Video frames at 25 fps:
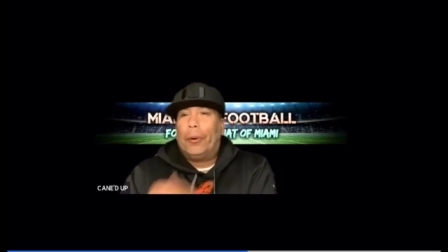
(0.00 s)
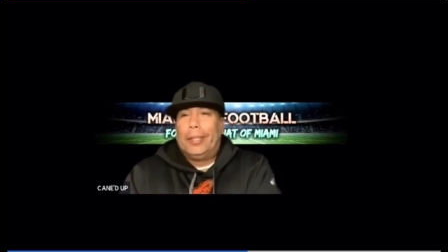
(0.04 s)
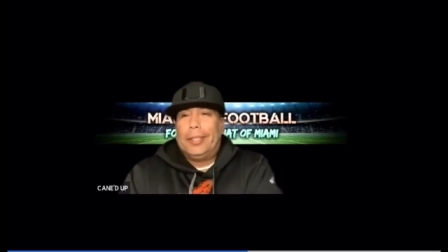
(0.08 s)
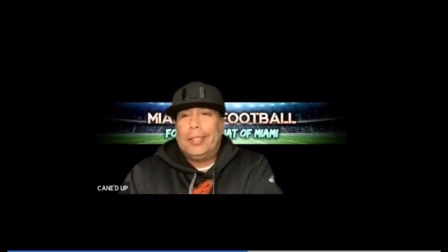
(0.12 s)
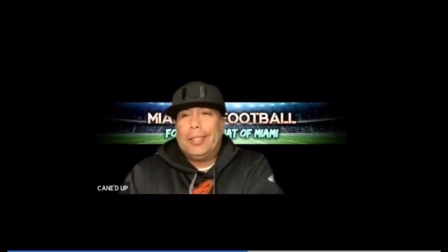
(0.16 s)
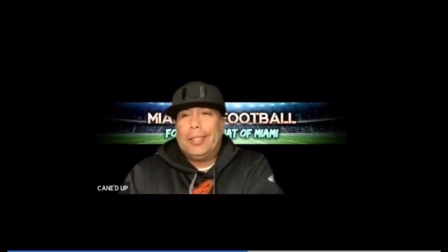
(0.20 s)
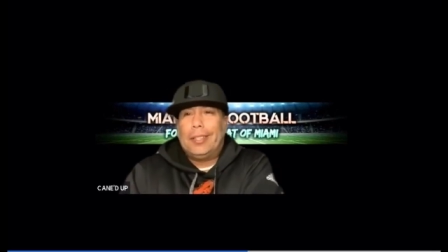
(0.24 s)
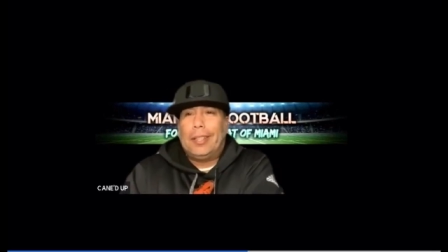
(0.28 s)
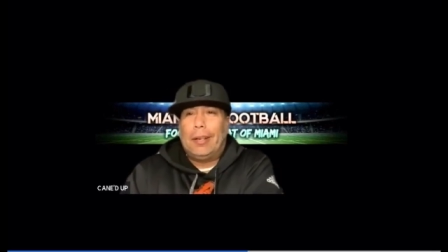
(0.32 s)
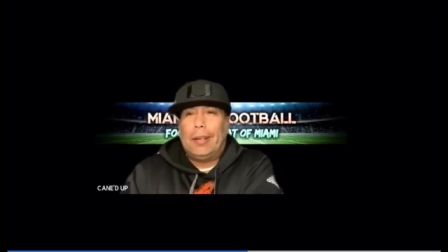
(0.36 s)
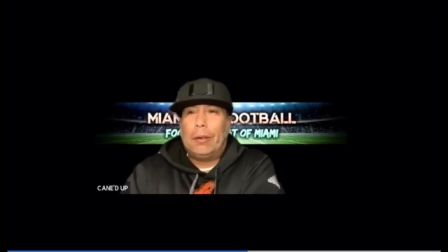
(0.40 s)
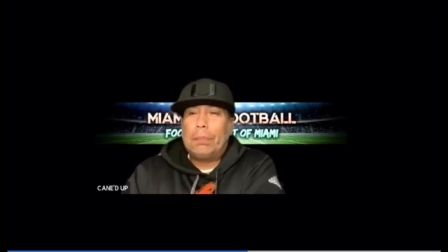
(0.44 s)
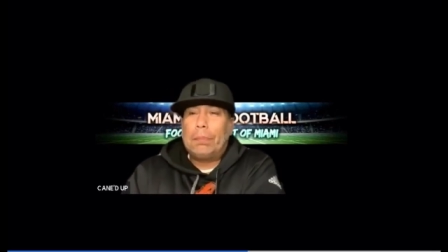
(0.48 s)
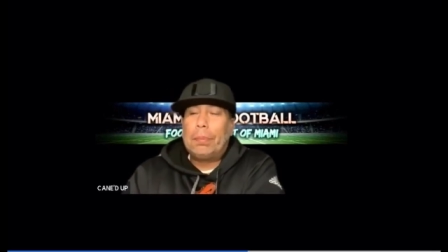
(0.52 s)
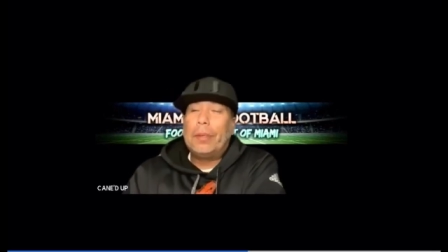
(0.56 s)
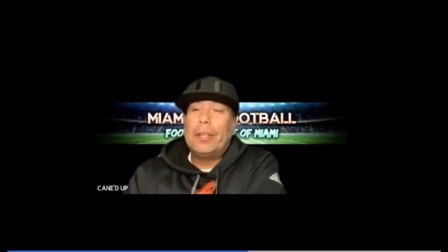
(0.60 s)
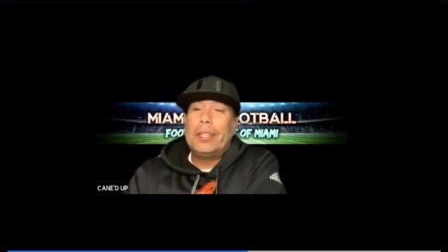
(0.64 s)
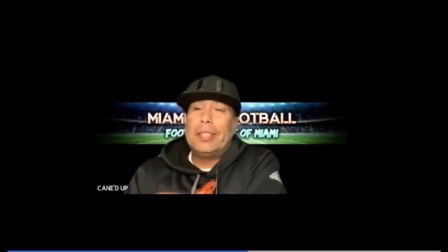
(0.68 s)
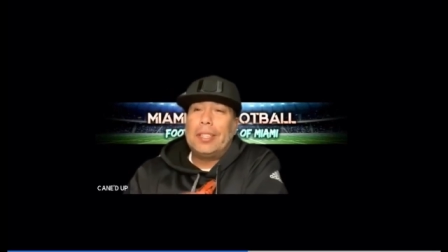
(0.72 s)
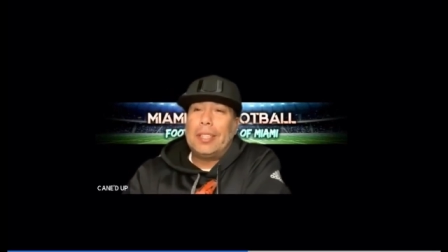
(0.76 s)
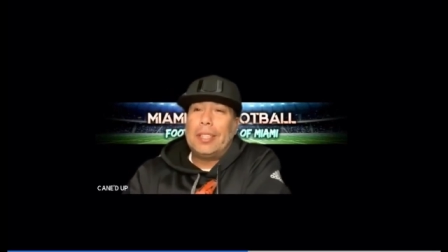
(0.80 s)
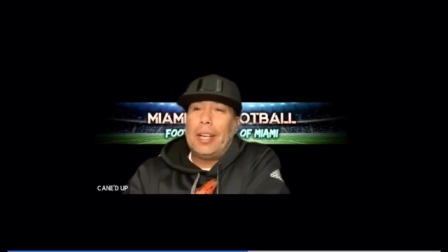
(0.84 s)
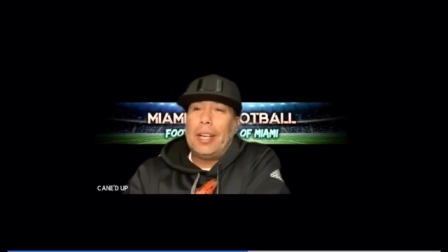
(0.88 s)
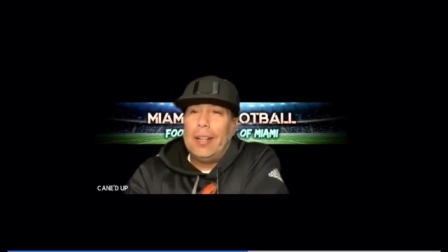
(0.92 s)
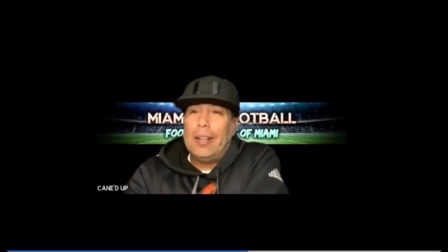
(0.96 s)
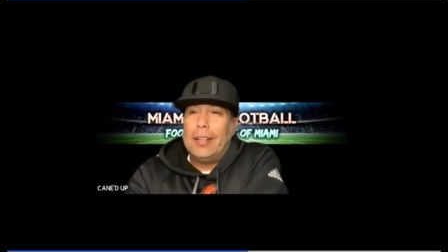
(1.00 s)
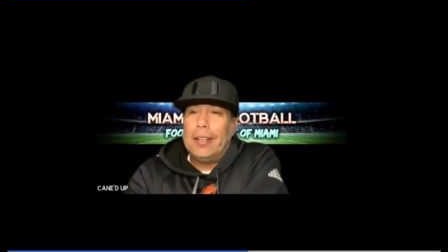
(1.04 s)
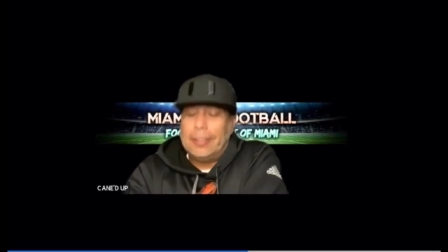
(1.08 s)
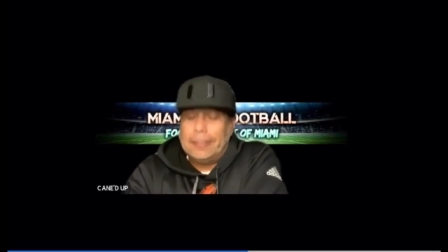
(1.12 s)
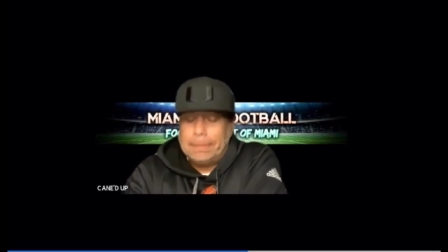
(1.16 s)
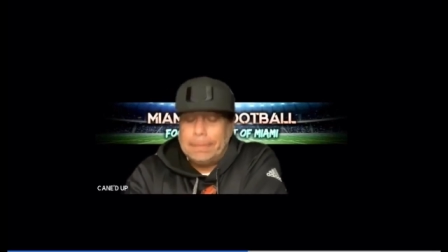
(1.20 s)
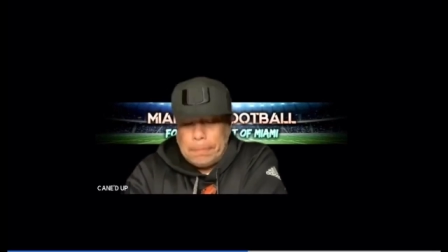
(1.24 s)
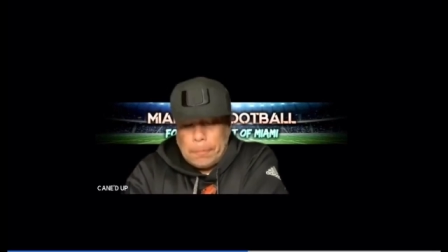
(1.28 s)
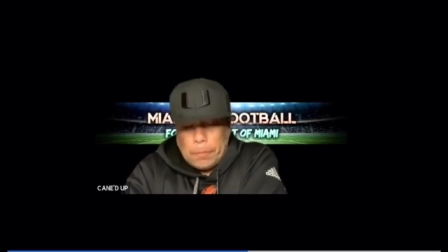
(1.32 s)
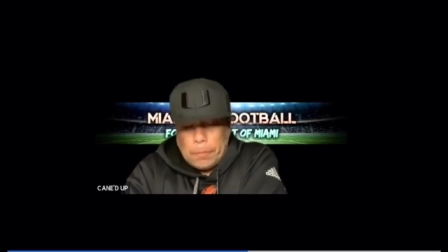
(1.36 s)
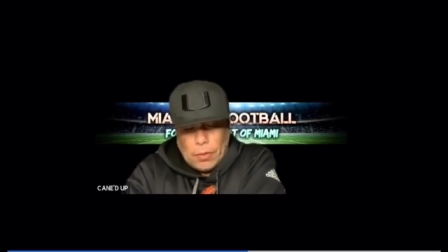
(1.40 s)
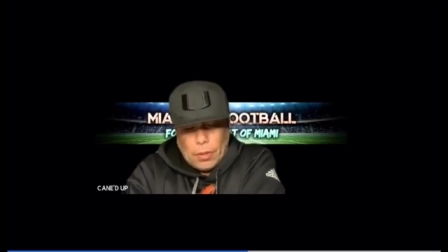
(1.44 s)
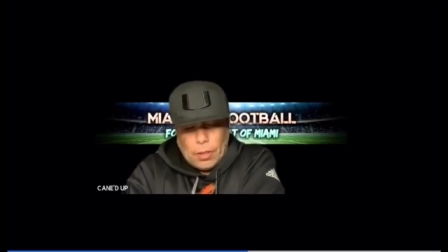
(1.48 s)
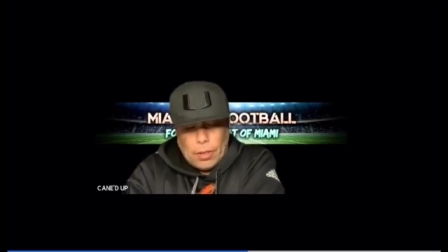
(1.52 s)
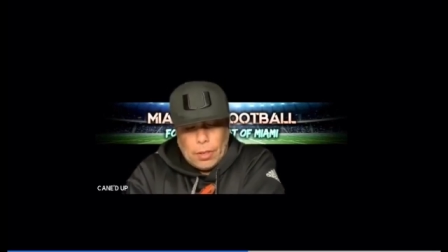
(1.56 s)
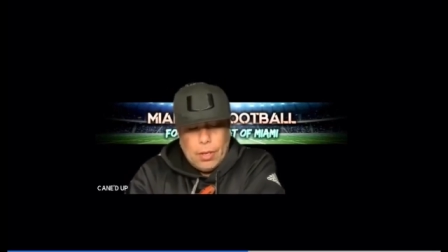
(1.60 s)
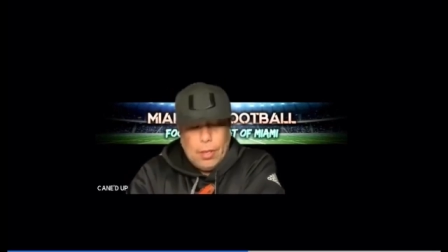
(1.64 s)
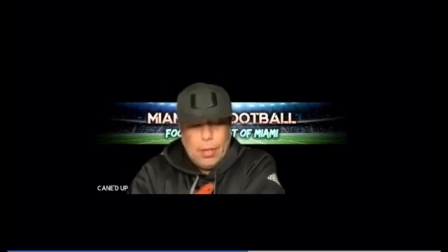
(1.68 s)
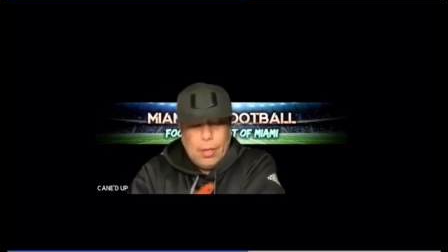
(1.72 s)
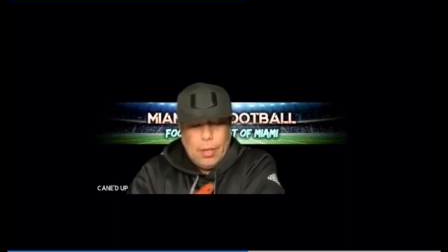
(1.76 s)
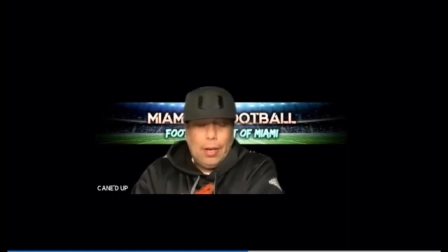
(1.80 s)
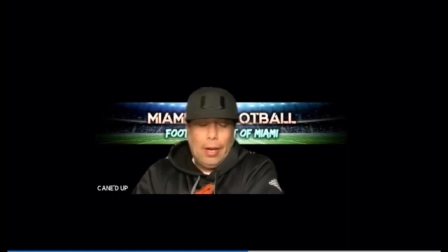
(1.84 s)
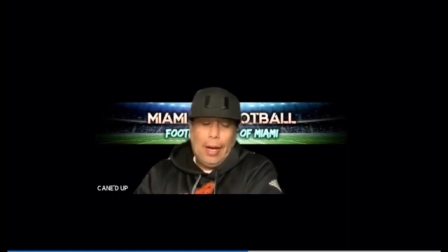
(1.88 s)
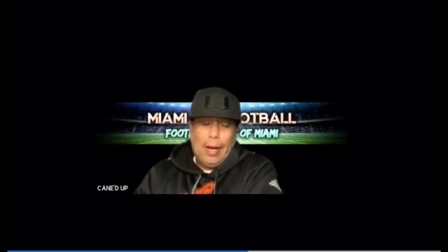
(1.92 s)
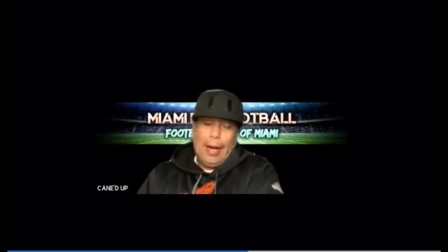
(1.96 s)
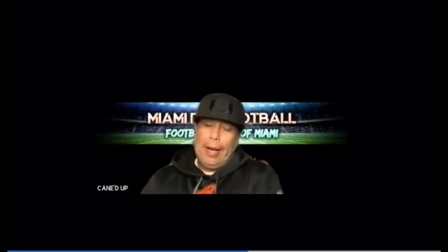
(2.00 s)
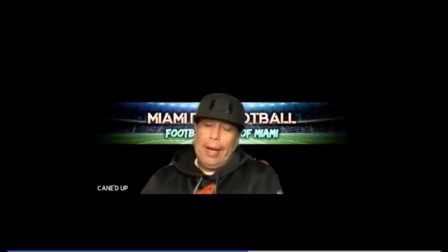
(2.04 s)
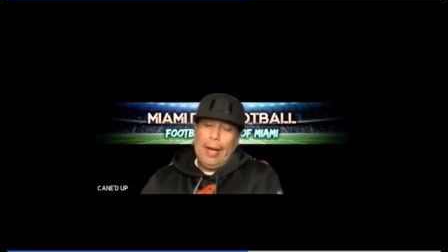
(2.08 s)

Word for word: They were pretty solid. I,